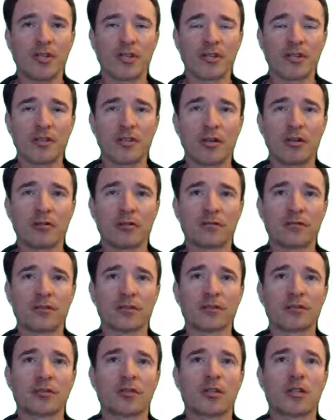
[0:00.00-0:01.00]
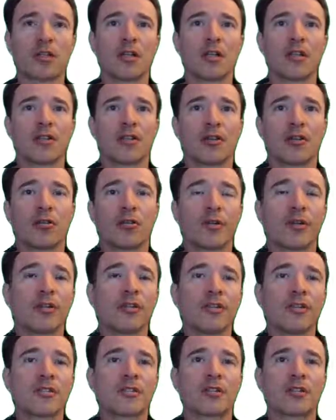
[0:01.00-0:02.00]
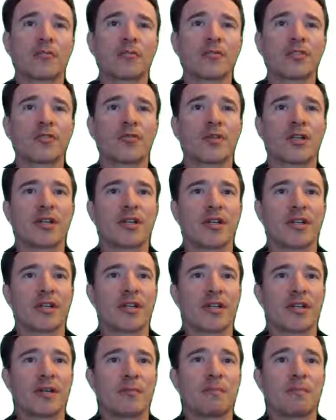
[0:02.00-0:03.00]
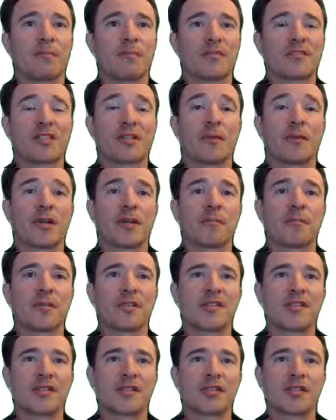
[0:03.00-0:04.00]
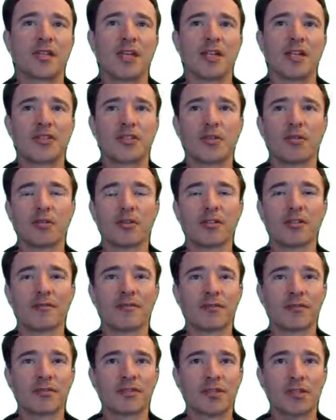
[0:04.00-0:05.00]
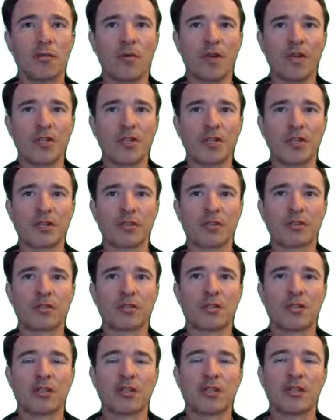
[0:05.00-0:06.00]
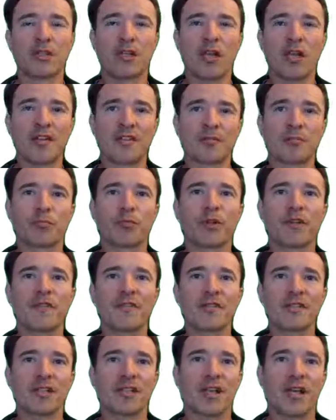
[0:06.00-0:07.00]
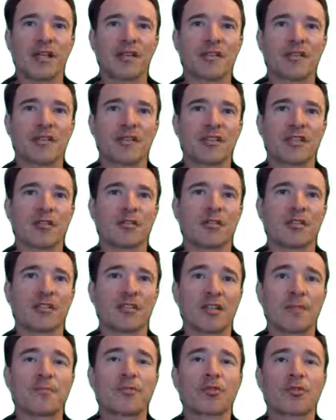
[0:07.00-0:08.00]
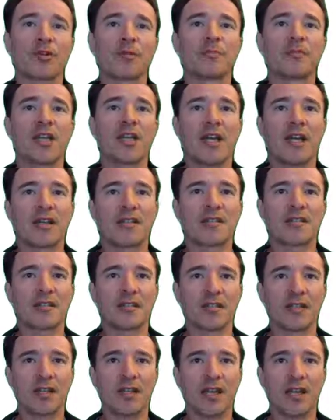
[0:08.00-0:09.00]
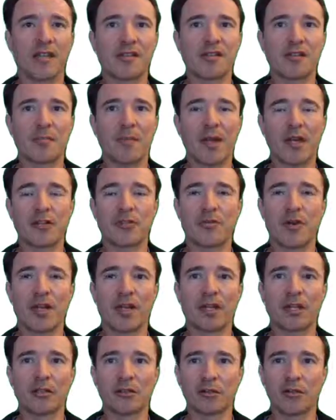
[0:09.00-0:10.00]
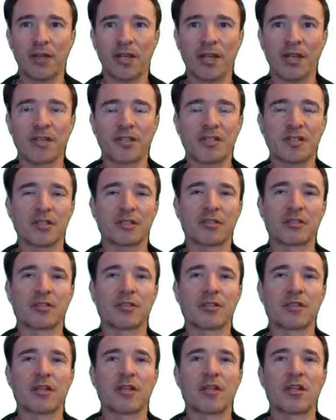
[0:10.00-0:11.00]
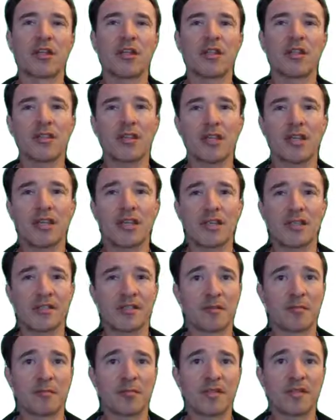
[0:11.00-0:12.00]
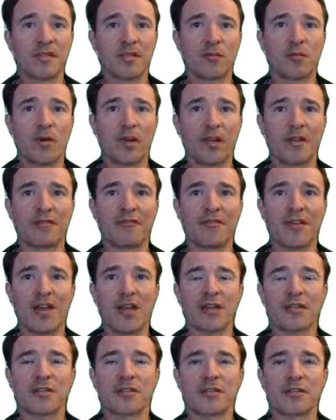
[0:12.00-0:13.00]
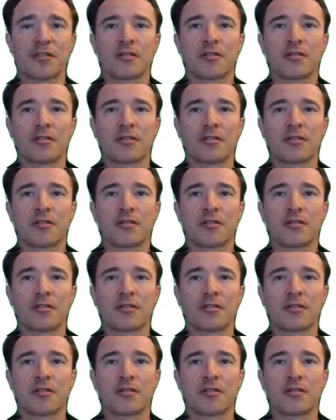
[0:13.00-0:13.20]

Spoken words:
solver, the Coriolis term is treated semi-implicitly as shown in the first equation. As in previous slides, the subscript x indicates the backtracking location. Theta is the implicit weighting factor.